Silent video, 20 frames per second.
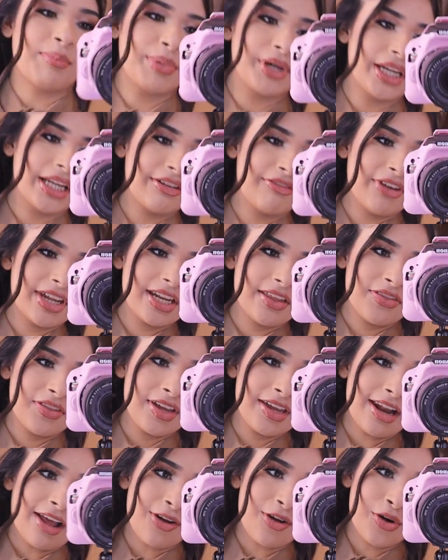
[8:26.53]
but if
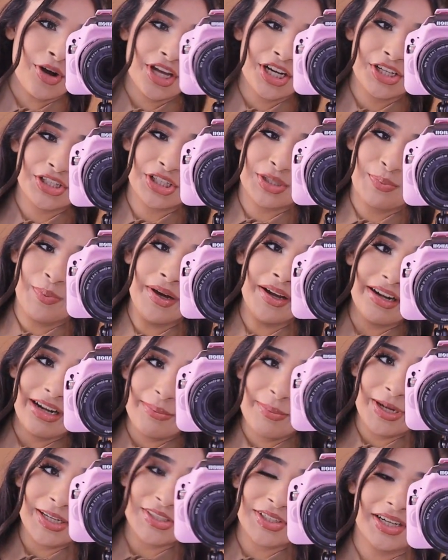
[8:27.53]
anything, I'll go ahead and just put it
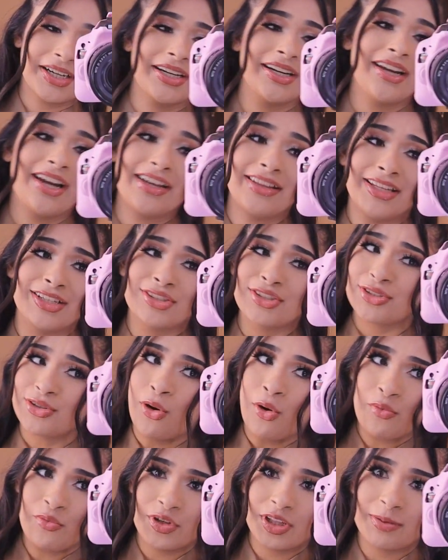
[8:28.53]
in my jar and then just
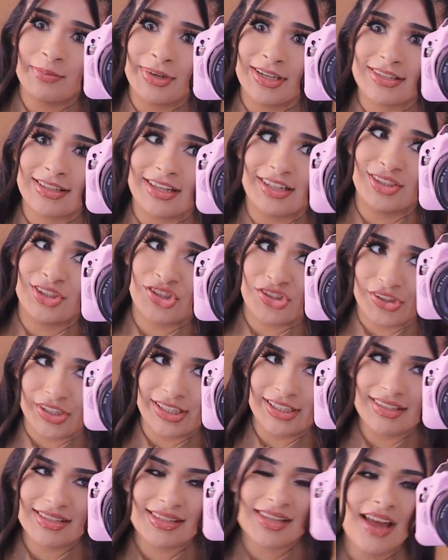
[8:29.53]
hope for the best that it
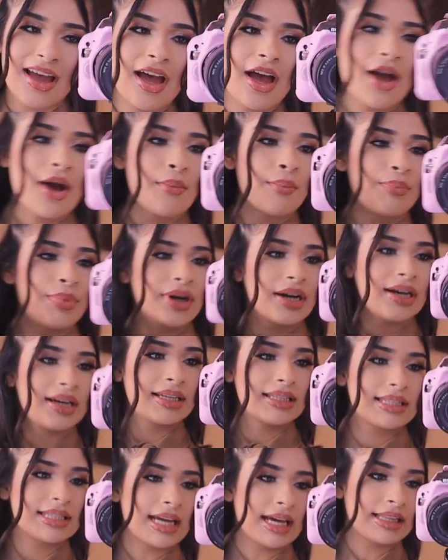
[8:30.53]
shrinks.
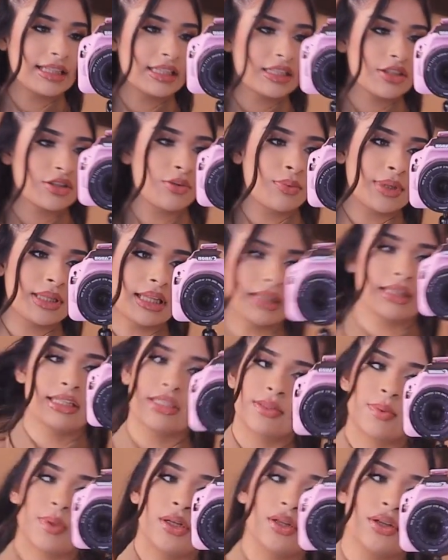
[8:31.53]
But yeah, this is the way that this one